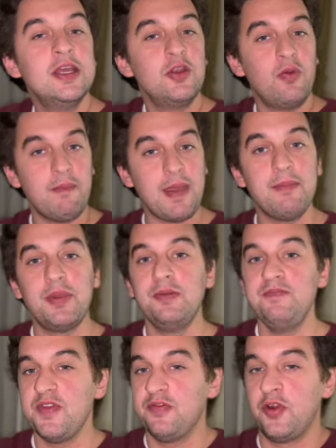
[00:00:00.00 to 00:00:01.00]
Remember,
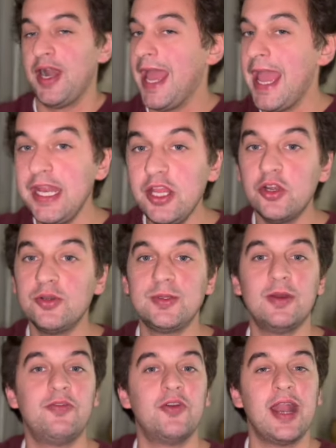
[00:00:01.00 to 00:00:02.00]
for any
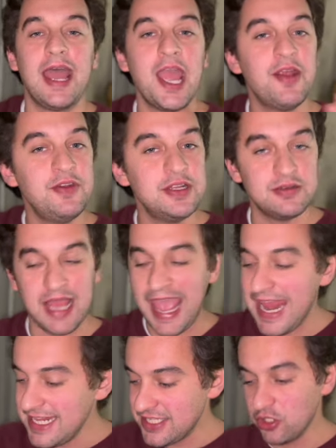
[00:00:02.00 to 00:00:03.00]
airdrop, for every
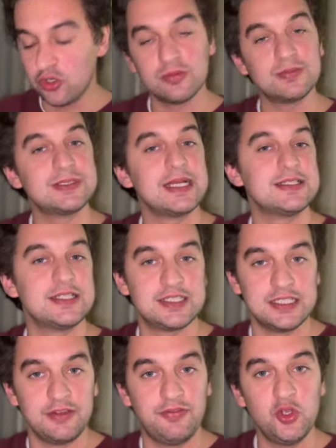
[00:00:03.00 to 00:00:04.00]
any circumstances in
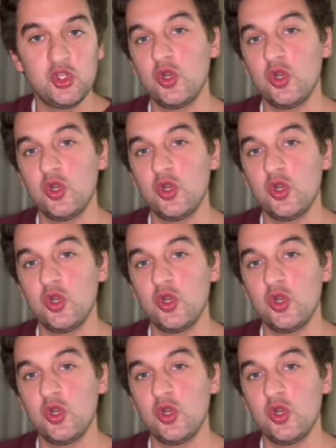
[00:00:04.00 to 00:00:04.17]
the future,